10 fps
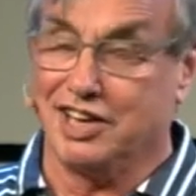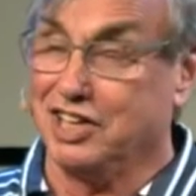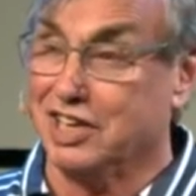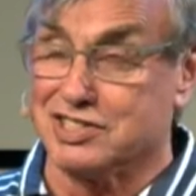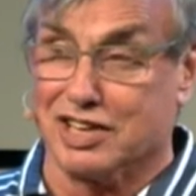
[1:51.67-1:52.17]

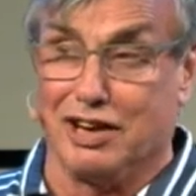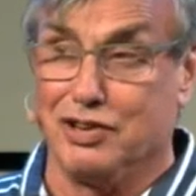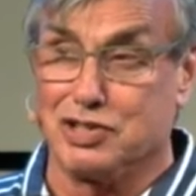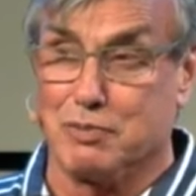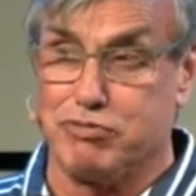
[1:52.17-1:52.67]
years ago,
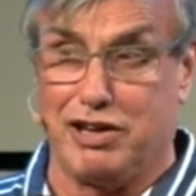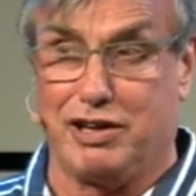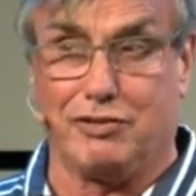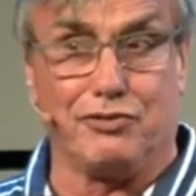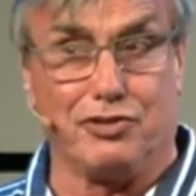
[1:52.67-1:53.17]
who's a
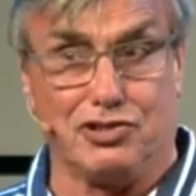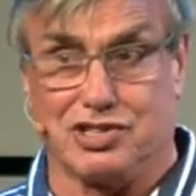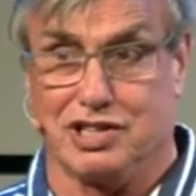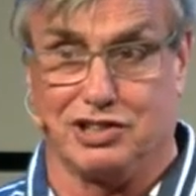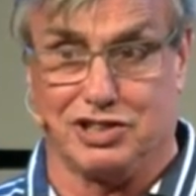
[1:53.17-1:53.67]
brilliant foot
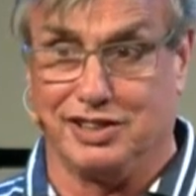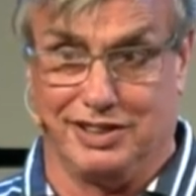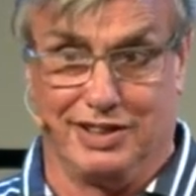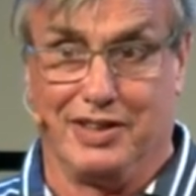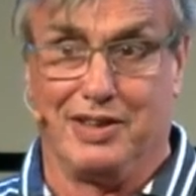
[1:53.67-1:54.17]
surgeon,
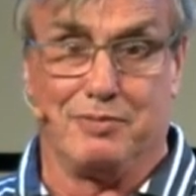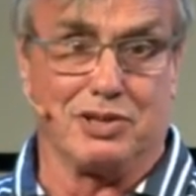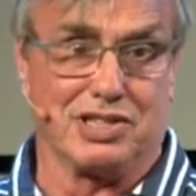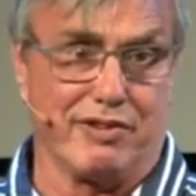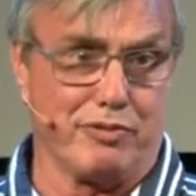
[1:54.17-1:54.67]

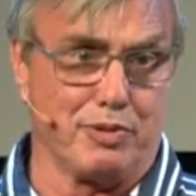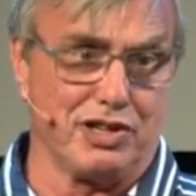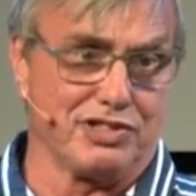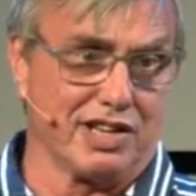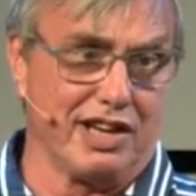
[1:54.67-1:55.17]
because
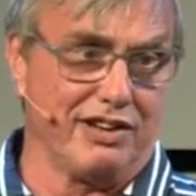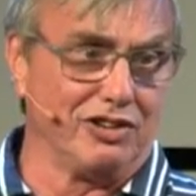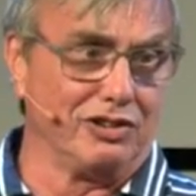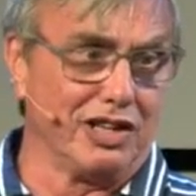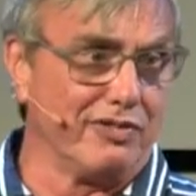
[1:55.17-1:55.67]
everybody said,
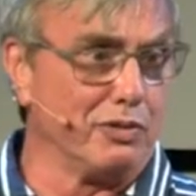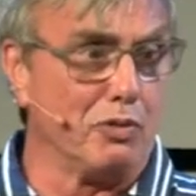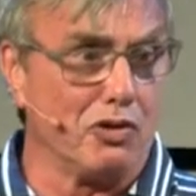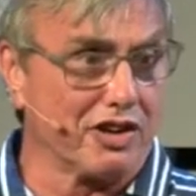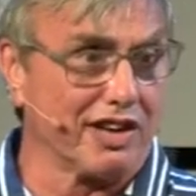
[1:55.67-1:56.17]
you'll never
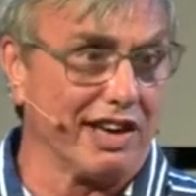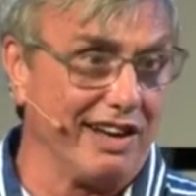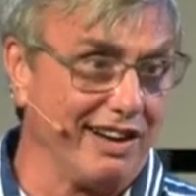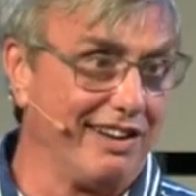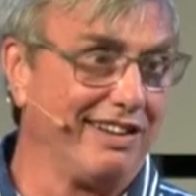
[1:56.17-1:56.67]
walk
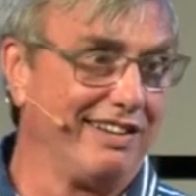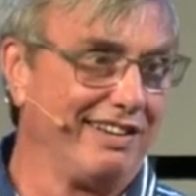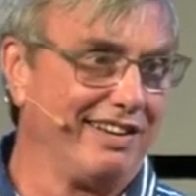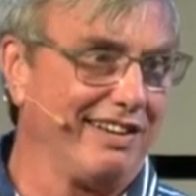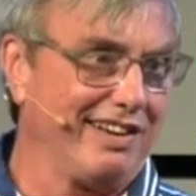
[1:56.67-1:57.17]
again.
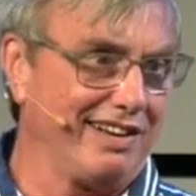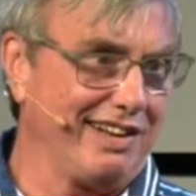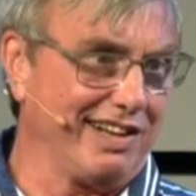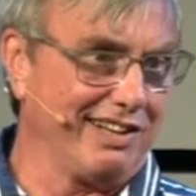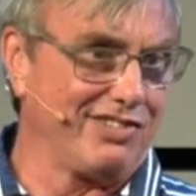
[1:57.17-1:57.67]
And
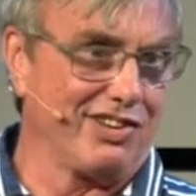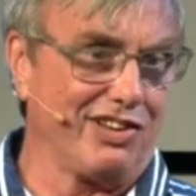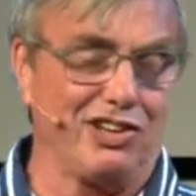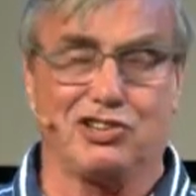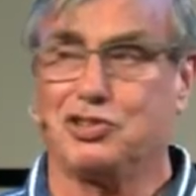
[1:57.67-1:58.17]
Ed
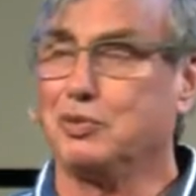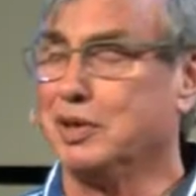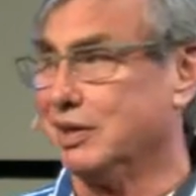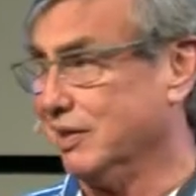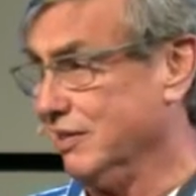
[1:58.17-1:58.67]
said, yes, you
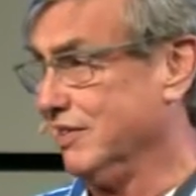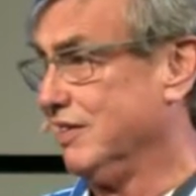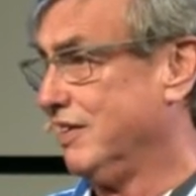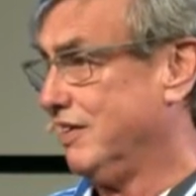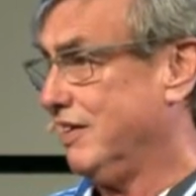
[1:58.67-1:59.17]
will.
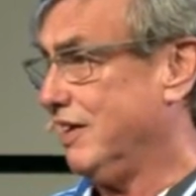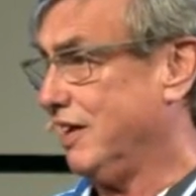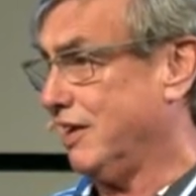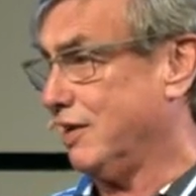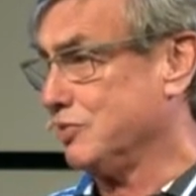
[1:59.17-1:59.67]

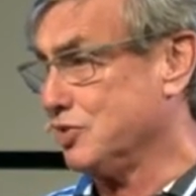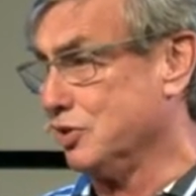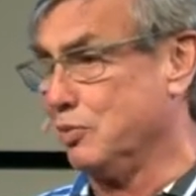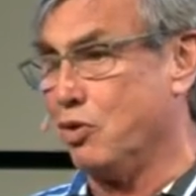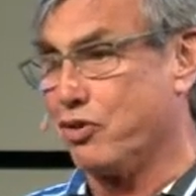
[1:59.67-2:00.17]
And I'm
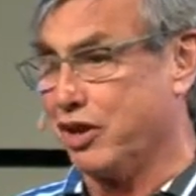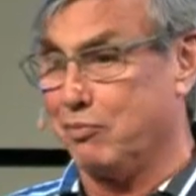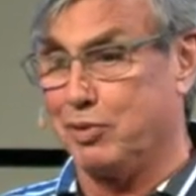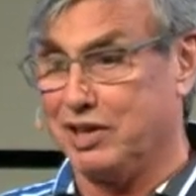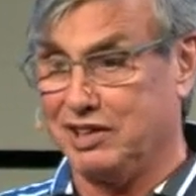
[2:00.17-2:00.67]
still
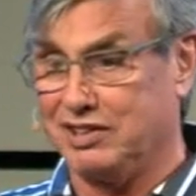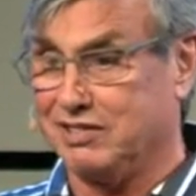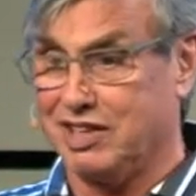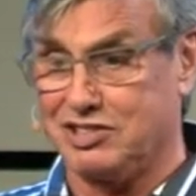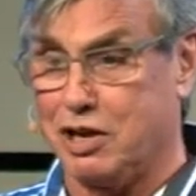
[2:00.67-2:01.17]
walking, but
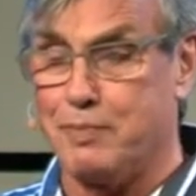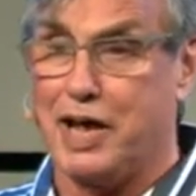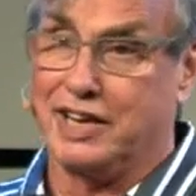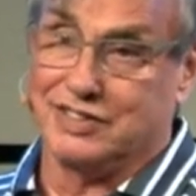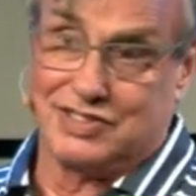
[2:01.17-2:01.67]
there's no
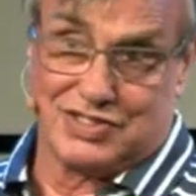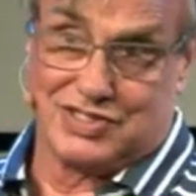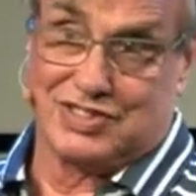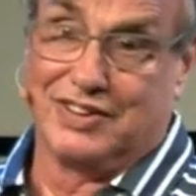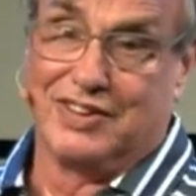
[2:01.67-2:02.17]

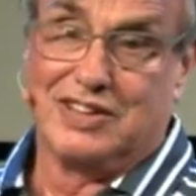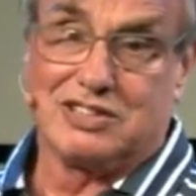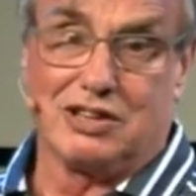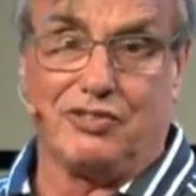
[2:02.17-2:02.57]
balance. So